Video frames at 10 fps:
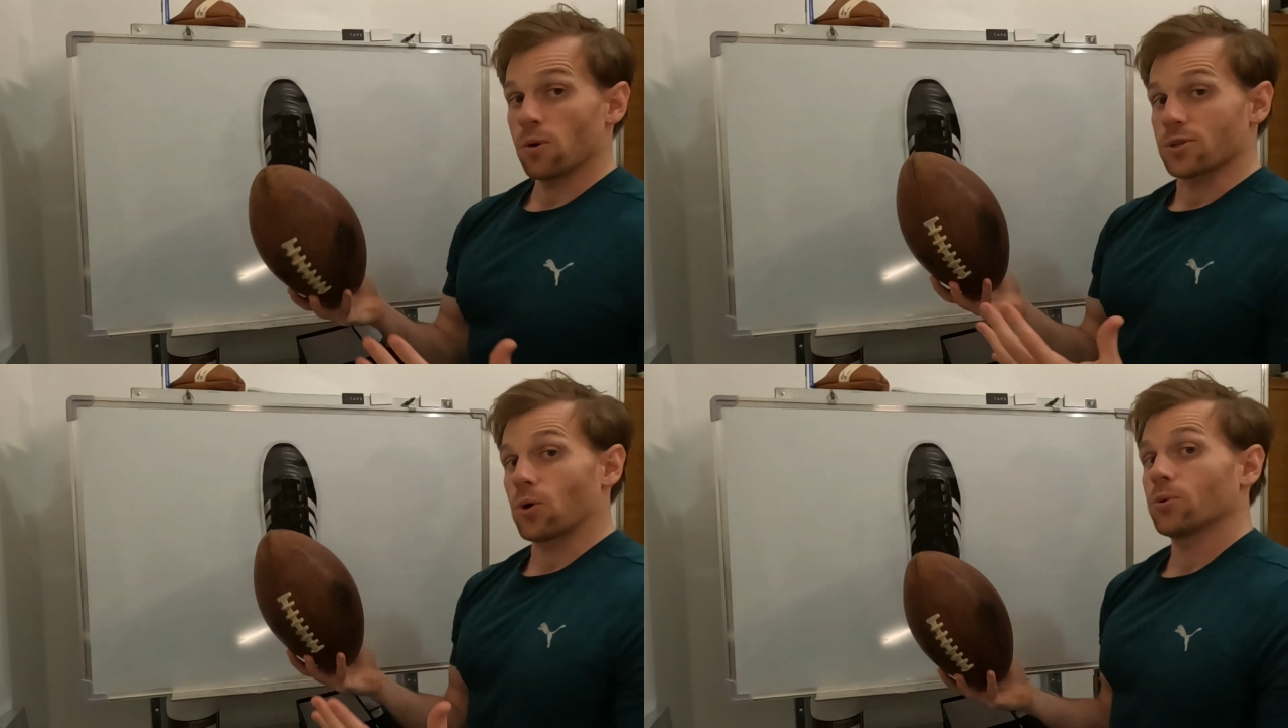
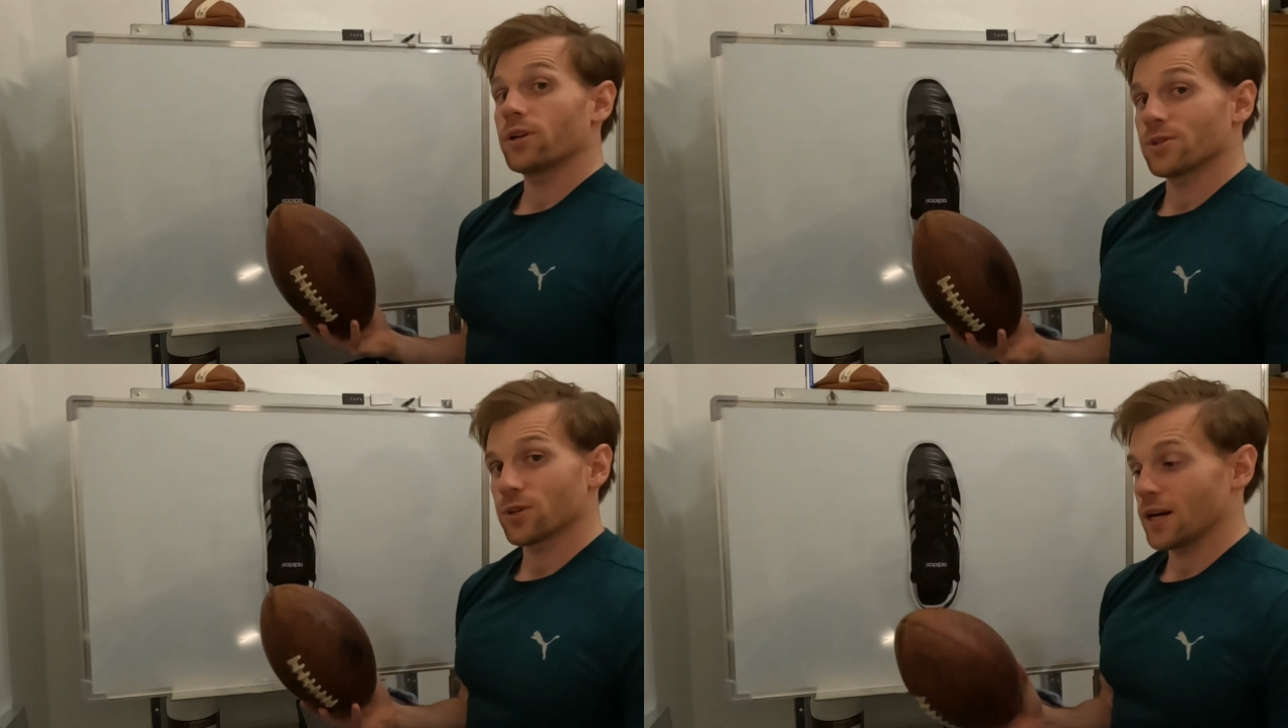is called
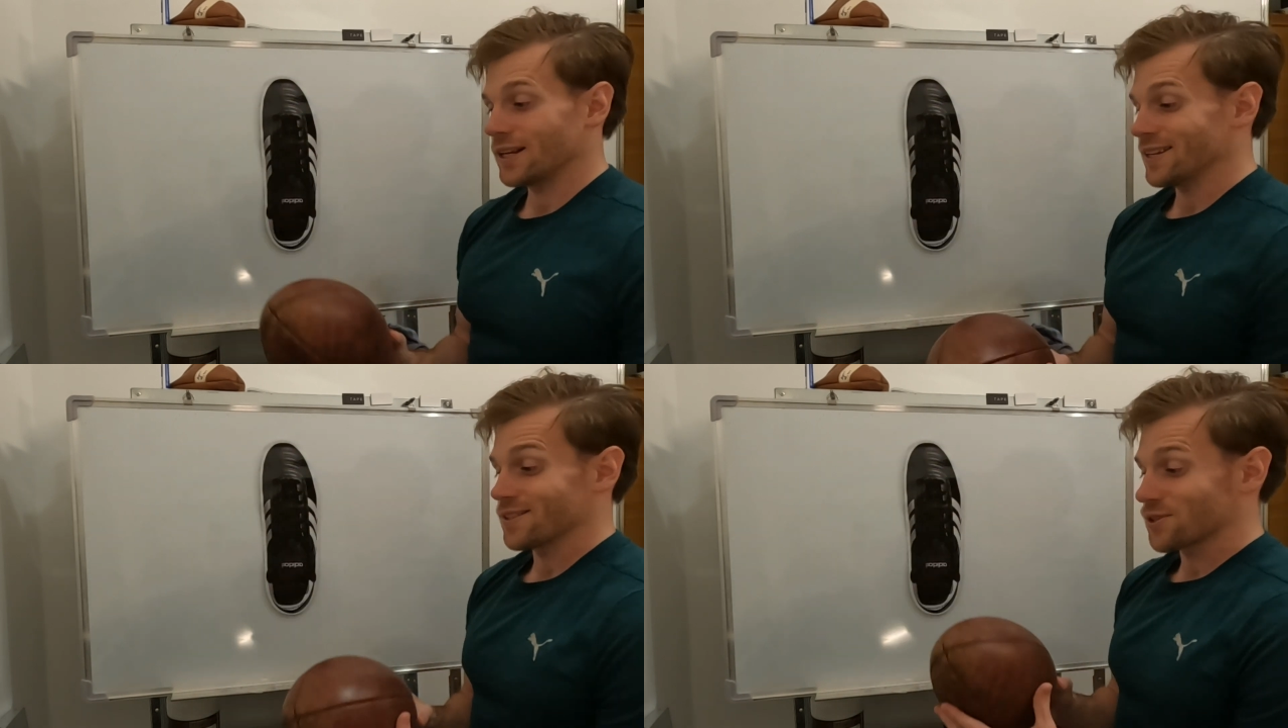in
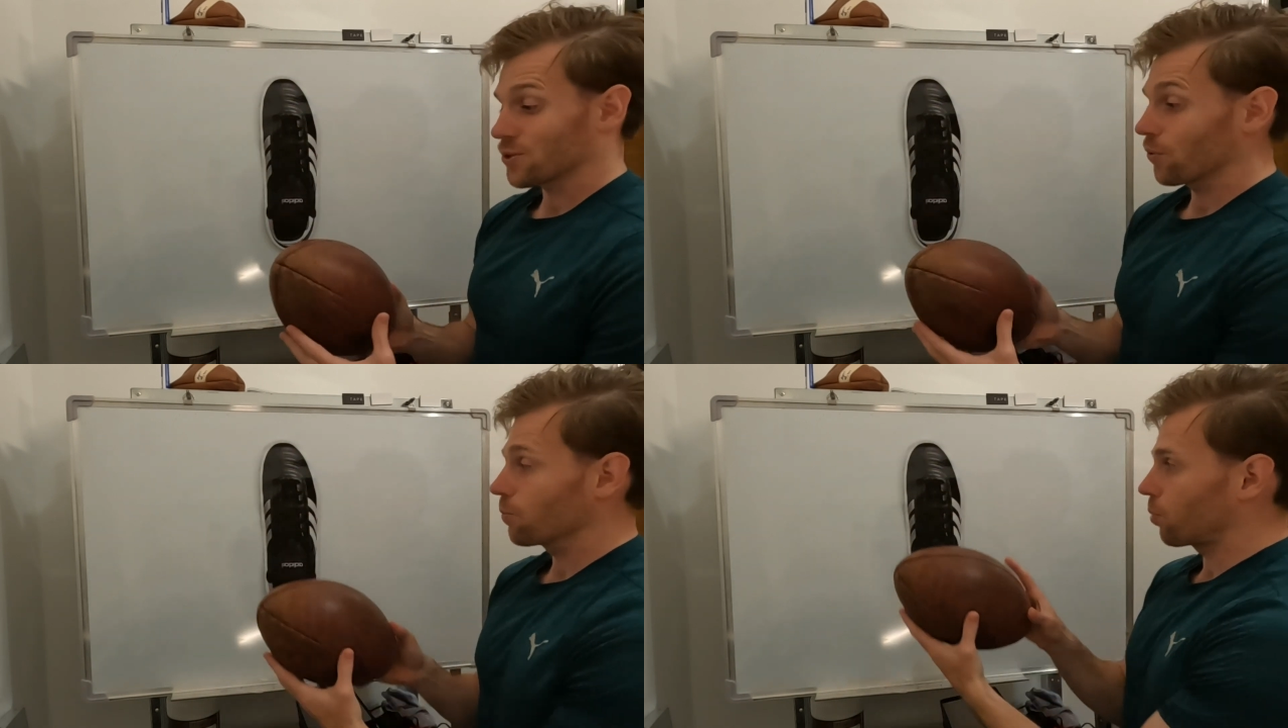Australia is a
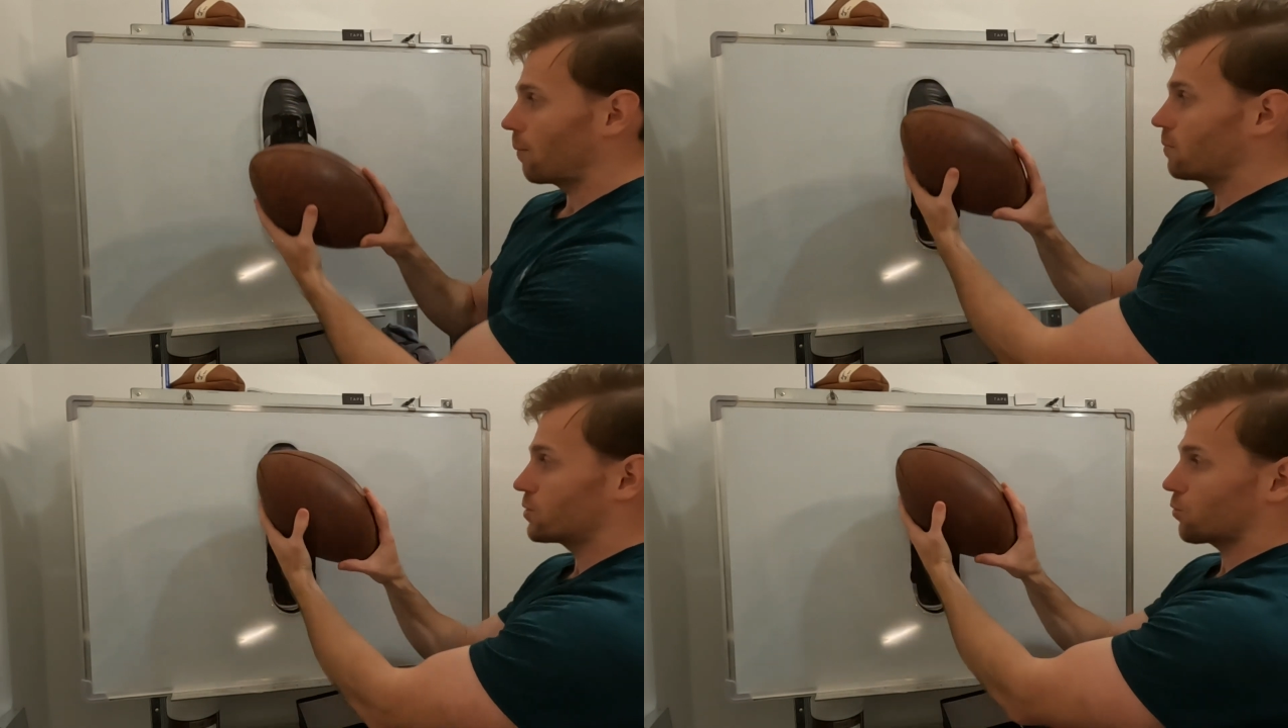
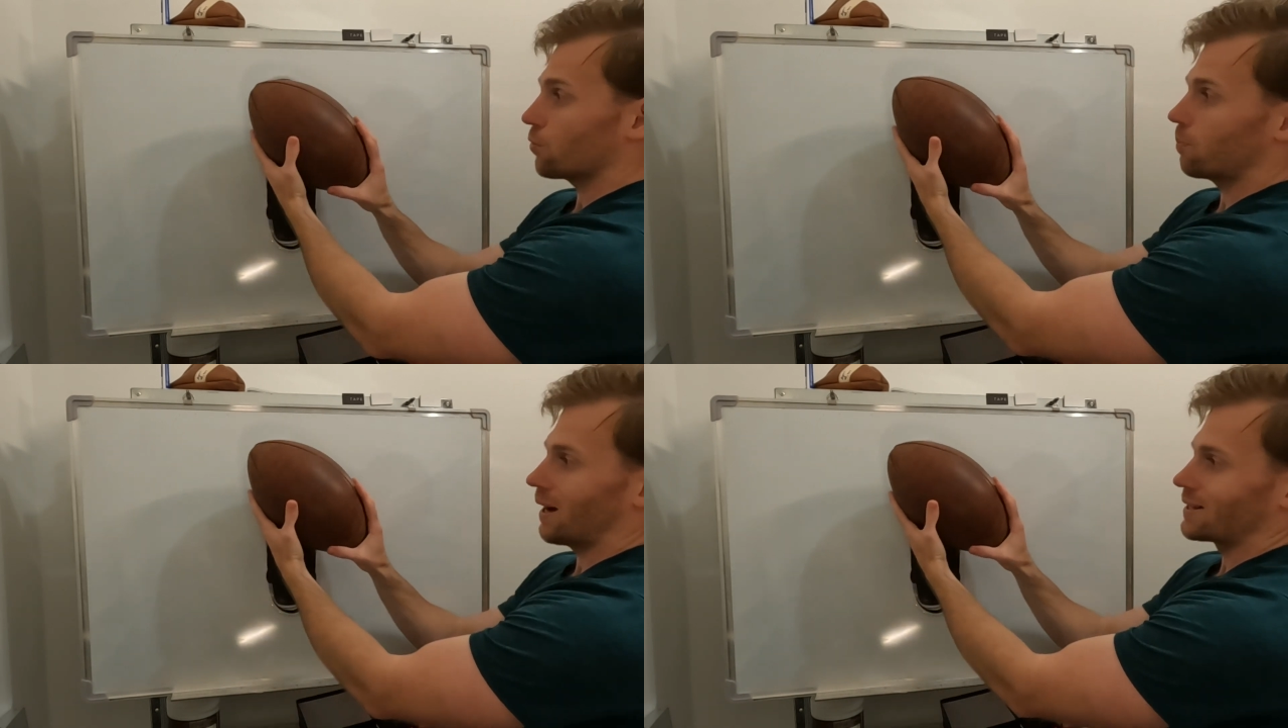
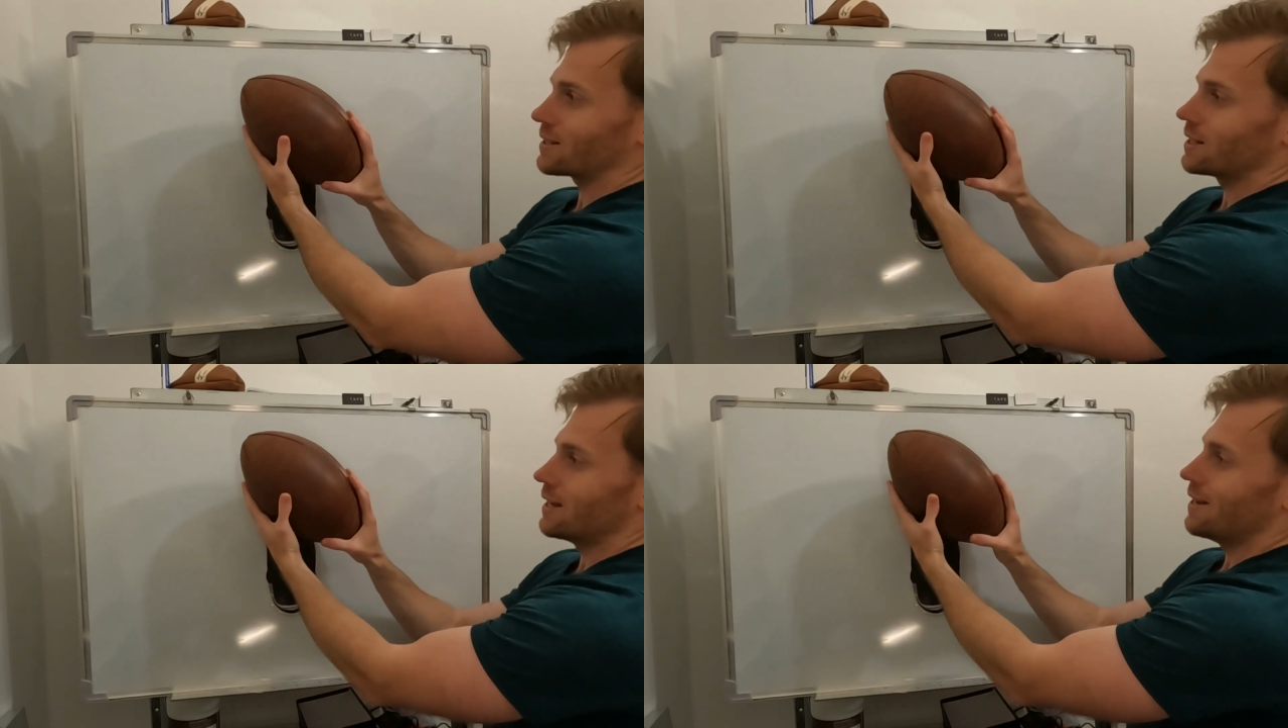screw
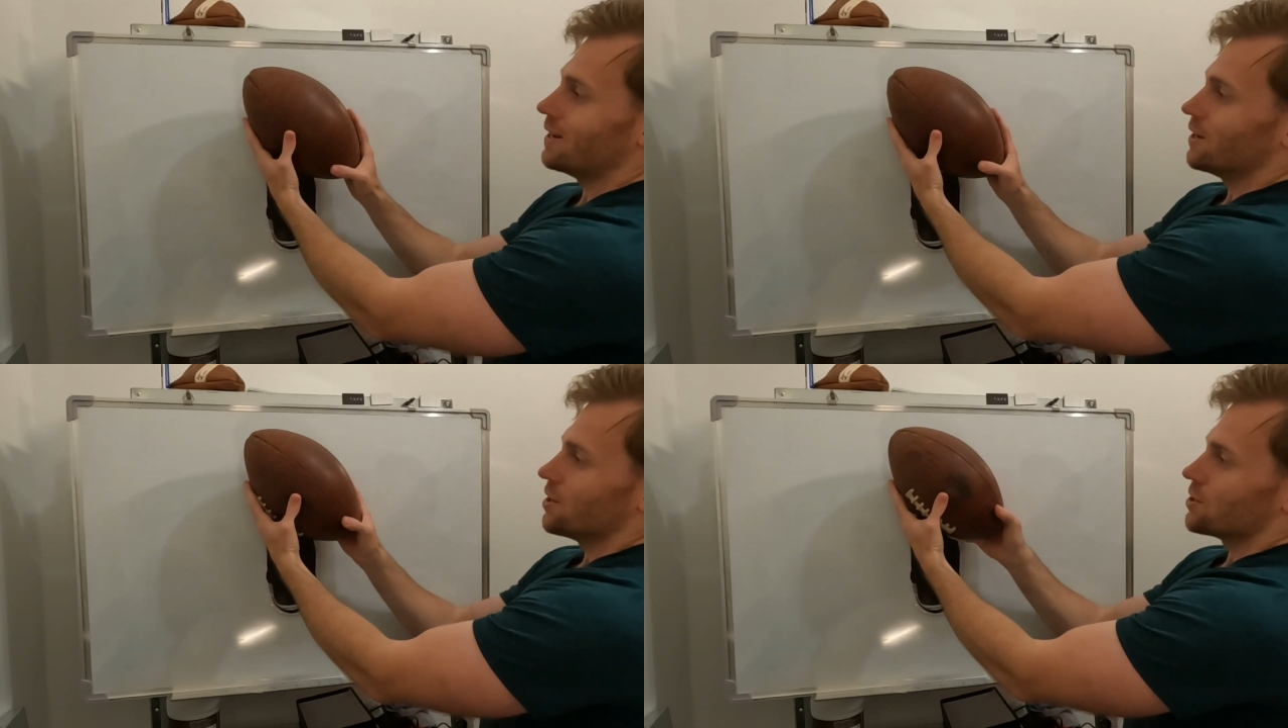punt.
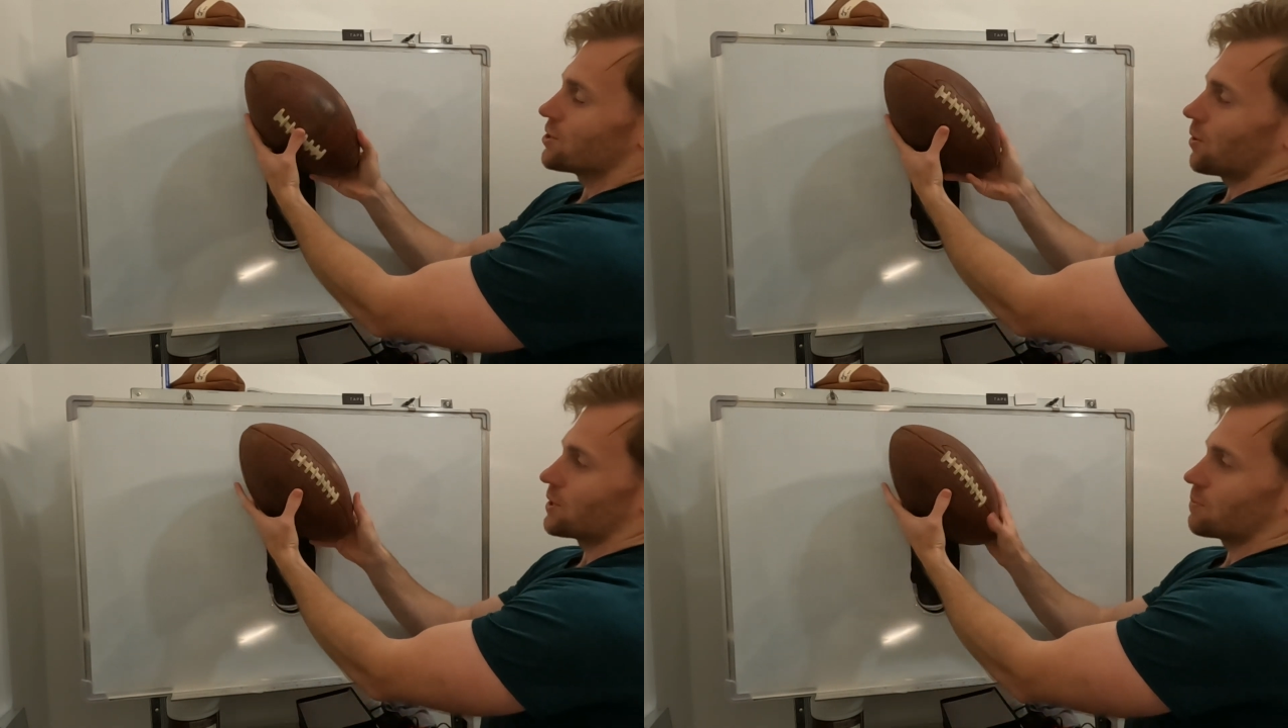So